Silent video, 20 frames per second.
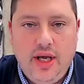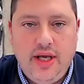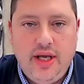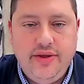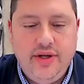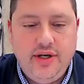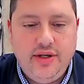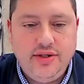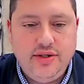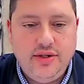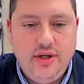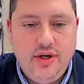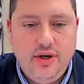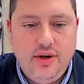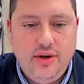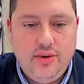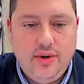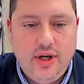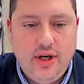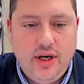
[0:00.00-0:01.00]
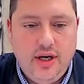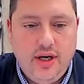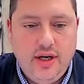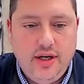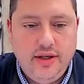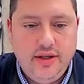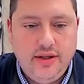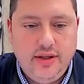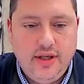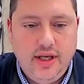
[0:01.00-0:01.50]
and there's
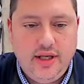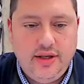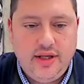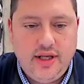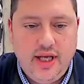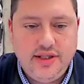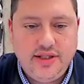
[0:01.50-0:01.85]
no, that